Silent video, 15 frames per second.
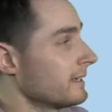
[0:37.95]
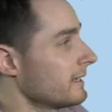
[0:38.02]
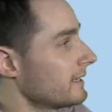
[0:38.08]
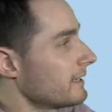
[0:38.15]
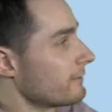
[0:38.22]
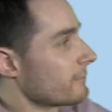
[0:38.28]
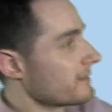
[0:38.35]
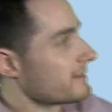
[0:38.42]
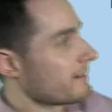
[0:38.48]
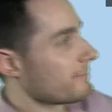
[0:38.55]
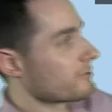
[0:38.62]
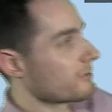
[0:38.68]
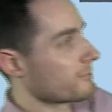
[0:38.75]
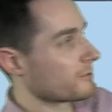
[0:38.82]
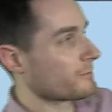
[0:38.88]
Now from a
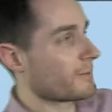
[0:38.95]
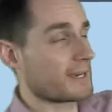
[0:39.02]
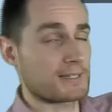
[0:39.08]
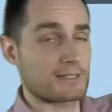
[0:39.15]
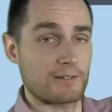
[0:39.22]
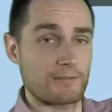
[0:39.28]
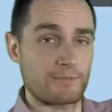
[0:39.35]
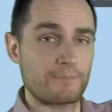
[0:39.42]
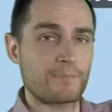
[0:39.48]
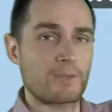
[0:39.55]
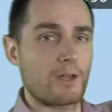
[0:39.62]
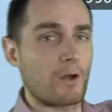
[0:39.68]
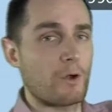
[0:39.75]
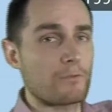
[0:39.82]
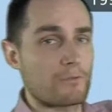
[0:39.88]
temperature perspective,
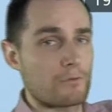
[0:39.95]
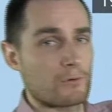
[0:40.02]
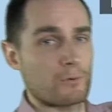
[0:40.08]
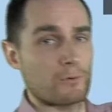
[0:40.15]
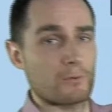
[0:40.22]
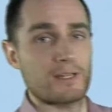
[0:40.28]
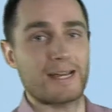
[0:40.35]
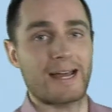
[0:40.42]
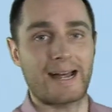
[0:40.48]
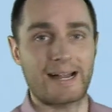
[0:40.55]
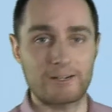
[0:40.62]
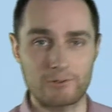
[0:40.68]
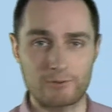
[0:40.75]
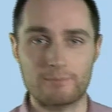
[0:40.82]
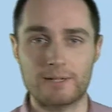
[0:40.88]
overall the
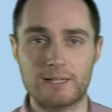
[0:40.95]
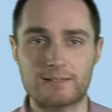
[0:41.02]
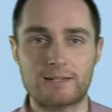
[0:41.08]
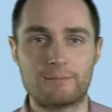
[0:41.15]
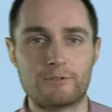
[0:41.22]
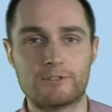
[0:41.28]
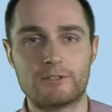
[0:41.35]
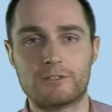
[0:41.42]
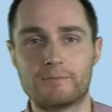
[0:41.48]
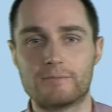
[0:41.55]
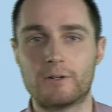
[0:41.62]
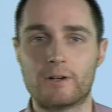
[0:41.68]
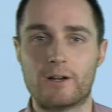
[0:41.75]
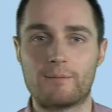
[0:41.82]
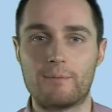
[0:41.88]
annual mean temperatures have
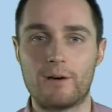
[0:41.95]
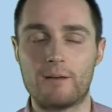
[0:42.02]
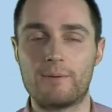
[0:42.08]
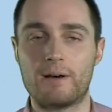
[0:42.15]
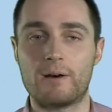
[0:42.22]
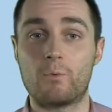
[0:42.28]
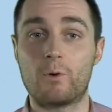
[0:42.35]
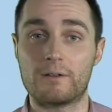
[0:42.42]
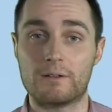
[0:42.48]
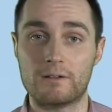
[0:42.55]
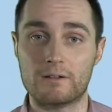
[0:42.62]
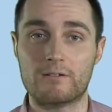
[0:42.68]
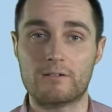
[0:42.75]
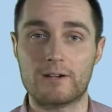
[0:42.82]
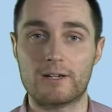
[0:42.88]
gone up by about 1
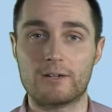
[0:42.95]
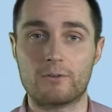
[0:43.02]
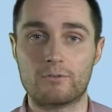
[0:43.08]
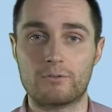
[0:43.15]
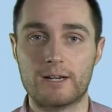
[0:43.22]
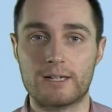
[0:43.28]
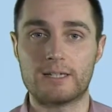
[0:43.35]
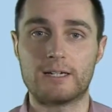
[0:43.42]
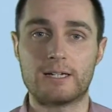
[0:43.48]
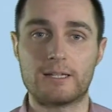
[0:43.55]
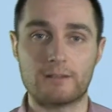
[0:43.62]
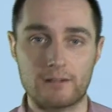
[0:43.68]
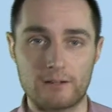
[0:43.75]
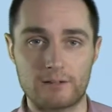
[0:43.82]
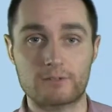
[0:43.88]
degree already in
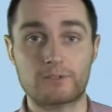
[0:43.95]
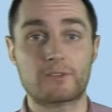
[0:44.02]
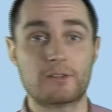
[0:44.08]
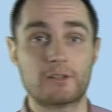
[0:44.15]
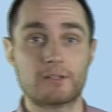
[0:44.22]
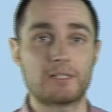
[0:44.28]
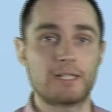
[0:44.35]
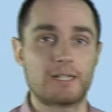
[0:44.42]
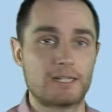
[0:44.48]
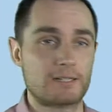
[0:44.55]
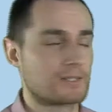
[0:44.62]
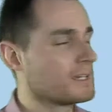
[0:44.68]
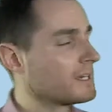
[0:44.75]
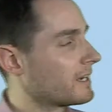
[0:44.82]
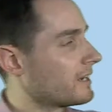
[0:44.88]
the last 30 years.
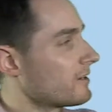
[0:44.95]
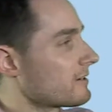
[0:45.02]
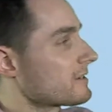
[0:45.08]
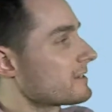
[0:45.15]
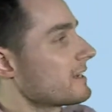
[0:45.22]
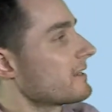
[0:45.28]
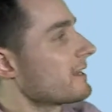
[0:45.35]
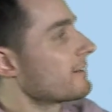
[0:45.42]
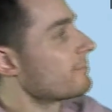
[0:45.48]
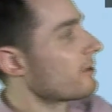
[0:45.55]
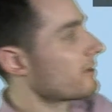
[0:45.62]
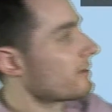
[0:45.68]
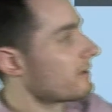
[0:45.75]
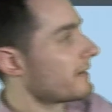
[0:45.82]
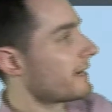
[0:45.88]
And you can see that
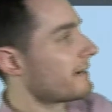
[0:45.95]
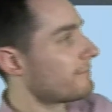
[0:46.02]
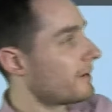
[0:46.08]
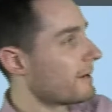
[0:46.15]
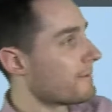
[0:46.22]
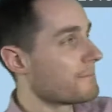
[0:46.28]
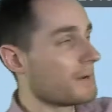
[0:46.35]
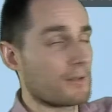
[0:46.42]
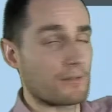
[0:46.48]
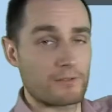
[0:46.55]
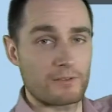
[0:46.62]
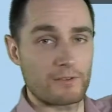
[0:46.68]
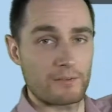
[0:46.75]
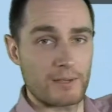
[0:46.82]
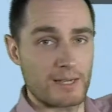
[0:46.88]
broken down by month.
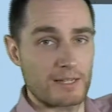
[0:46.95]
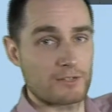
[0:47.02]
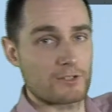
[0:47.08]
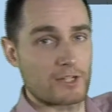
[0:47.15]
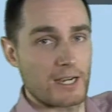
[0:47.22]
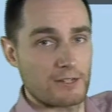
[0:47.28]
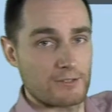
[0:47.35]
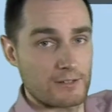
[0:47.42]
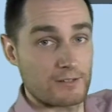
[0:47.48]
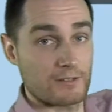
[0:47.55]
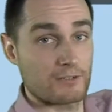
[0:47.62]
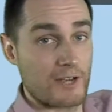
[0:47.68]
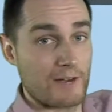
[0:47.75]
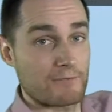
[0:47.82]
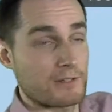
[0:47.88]
The biggest changes,
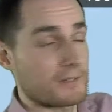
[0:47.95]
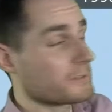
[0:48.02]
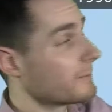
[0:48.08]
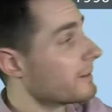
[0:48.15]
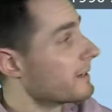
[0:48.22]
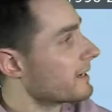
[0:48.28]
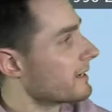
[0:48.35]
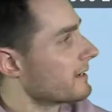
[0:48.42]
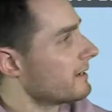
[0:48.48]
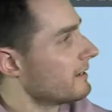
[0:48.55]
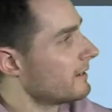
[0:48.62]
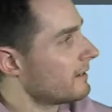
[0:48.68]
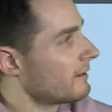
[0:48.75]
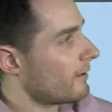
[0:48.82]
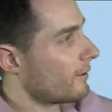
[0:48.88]
generally speaking,
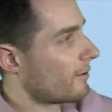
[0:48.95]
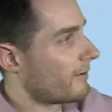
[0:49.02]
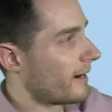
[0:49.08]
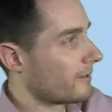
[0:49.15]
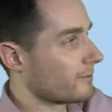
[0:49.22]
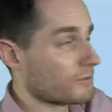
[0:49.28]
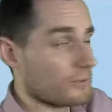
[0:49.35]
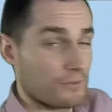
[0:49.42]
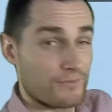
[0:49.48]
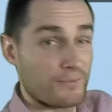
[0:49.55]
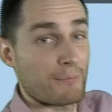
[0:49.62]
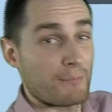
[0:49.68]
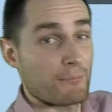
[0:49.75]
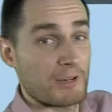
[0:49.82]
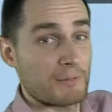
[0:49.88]
are around sort of
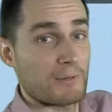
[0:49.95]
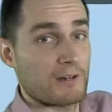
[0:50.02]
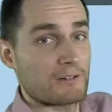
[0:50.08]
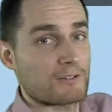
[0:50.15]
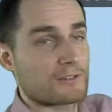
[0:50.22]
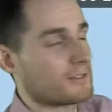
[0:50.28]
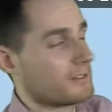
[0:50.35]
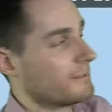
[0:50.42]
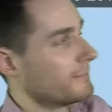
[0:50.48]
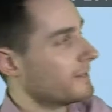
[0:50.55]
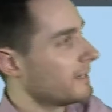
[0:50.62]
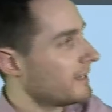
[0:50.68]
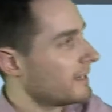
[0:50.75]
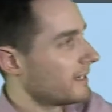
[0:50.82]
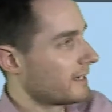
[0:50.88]
February, March time,
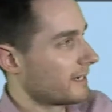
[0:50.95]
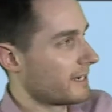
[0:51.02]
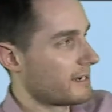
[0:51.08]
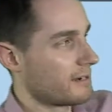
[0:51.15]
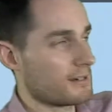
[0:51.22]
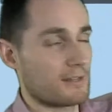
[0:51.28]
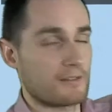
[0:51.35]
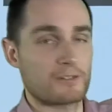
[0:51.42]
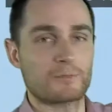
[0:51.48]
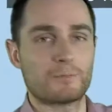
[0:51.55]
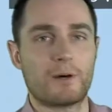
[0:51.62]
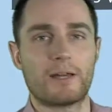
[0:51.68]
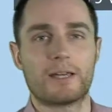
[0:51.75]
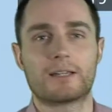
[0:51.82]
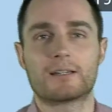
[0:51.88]
and again another
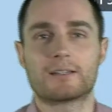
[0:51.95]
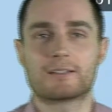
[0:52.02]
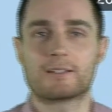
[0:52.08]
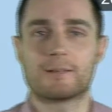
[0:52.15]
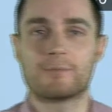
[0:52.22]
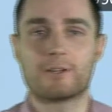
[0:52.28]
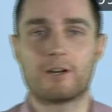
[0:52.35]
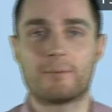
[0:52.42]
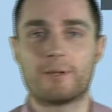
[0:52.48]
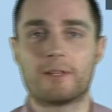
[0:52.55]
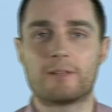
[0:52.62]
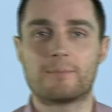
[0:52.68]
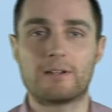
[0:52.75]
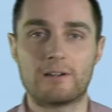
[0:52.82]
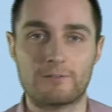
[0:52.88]
spike sometime in the
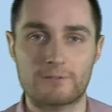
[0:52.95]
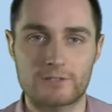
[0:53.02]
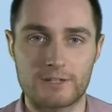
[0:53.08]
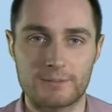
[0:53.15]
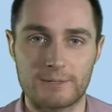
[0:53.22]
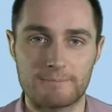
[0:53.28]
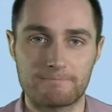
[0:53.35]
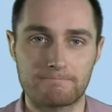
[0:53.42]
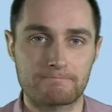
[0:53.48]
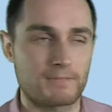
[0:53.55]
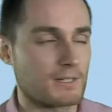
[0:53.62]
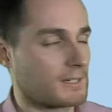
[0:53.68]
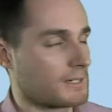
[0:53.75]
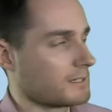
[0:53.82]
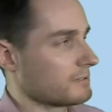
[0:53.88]
middle of summer
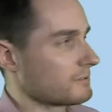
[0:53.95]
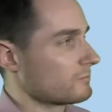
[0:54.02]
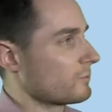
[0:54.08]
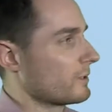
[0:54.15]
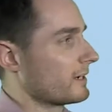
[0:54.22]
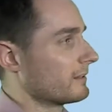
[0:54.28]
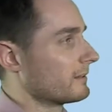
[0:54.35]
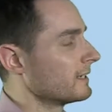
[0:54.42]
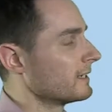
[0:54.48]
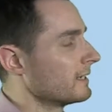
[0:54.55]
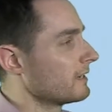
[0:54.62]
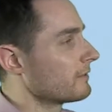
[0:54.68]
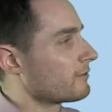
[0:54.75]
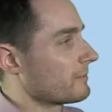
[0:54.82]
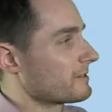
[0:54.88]
as well.
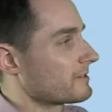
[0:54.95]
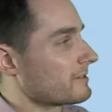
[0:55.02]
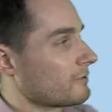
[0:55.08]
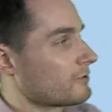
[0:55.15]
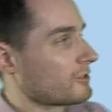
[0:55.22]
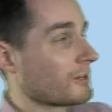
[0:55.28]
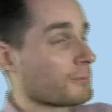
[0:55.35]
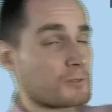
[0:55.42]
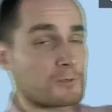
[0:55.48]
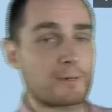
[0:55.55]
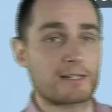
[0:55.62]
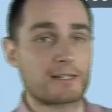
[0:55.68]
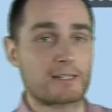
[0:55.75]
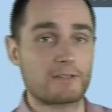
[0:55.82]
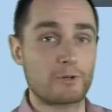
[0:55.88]
From a sunshine
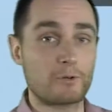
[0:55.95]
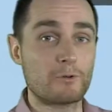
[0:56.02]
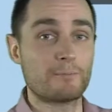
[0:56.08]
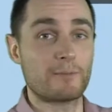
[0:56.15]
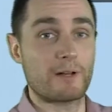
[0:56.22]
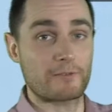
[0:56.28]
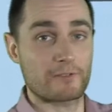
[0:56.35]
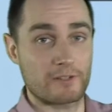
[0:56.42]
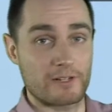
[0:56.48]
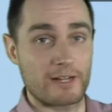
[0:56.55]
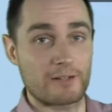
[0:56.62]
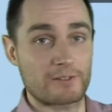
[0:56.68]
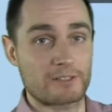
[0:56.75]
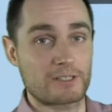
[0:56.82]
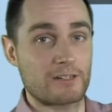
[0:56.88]
perspective, all months are now
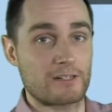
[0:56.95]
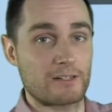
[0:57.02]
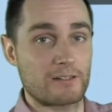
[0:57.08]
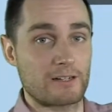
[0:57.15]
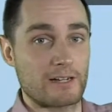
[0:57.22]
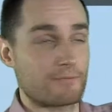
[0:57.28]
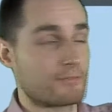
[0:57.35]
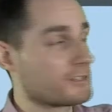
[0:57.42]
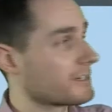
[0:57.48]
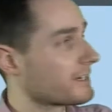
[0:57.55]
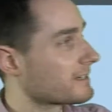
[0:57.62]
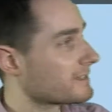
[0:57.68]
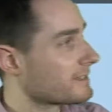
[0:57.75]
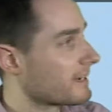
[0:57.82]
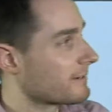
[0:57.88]
sunnier than average
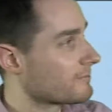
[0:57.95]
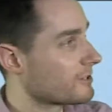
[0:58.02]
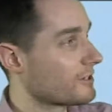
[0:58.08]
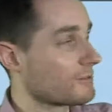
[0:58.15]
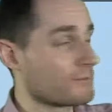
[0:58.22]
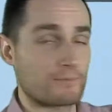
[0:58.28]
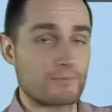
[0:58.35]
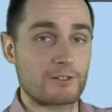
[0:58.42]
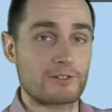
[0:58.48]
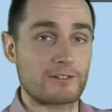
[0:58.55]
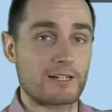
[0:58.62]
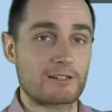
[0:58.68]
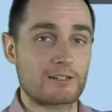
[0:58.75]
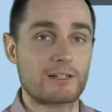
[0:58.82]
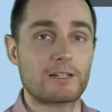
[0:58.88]
except June, which has
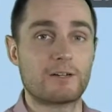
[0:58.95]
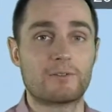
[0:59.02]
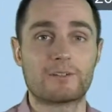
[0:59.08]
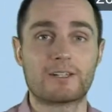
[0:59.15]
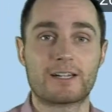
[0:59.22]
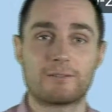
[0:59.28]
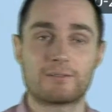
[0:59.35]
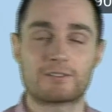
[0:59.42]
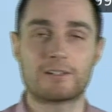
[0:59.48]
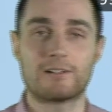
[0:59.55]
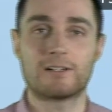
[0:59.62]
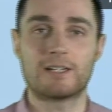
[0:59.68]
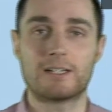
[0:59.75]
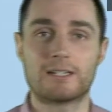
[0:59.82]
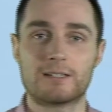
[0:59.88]
actually gone down
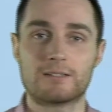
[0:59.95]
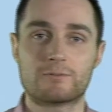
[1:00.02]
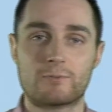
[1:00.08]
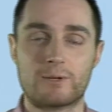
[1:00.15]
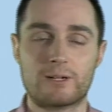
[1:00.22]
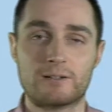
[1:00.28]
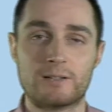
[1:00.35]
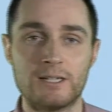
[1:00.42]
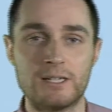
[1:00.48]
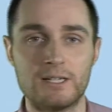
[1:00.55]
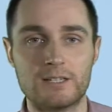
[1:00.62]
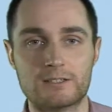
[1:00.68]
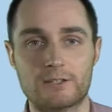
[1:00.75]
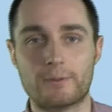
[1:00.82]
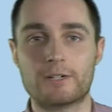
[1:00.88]
slightly as well. So